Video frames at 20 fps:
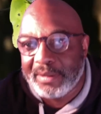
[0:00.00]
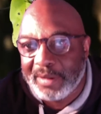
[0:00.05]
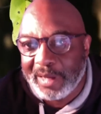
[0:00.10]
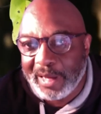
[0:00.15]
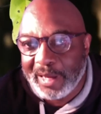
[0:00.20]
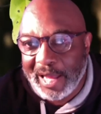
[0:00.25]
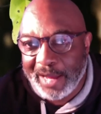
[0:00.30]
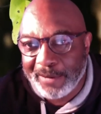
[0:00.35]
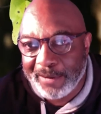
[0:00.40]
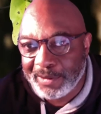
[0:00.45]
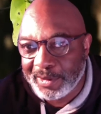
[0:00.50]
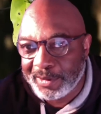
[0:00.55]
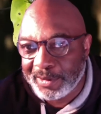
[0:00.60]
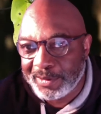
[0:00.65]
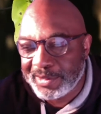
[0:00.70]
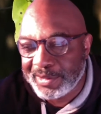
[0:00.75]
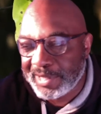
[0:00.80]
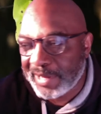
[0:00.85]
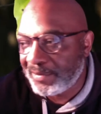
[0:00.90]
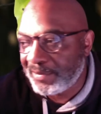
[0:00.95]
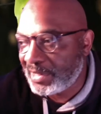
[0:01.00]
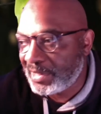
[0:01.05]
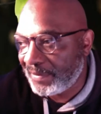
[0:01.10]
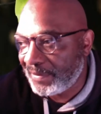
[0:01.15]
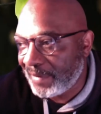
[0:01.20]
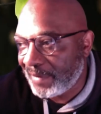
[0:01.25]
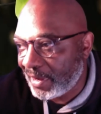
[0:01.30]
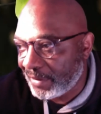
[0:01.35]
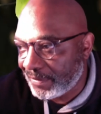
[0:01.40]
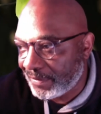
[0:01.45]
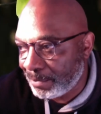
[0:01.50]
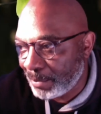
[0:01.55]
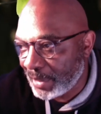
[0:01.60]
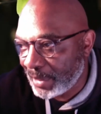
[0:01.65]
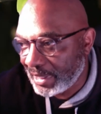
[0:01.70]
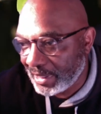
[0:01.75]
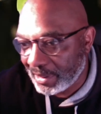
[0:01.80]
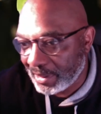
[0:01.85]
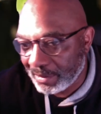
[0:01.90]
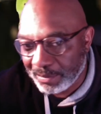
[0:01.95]
out of the 75
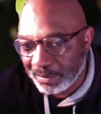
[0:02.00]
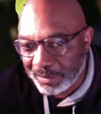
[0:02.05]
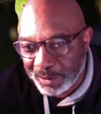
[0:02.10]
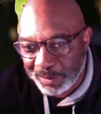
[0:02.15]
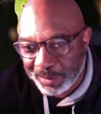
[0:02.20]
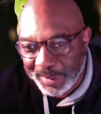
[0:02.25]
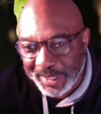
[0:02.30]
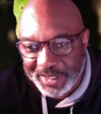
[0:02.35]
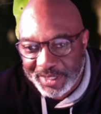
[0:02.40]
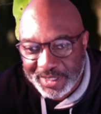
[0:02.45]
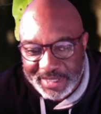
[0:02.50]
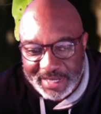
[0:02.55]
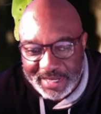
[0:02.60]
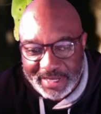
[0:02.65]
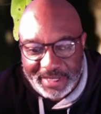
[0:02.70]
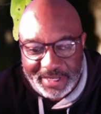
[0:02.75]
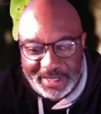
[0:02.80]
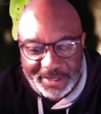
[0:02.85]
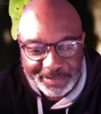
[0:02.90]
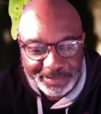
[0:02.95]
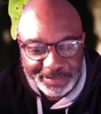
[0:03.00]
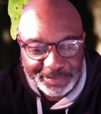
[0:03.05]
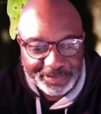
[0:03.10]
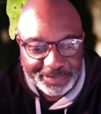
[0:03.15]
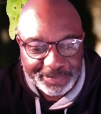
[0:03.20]
million species out there?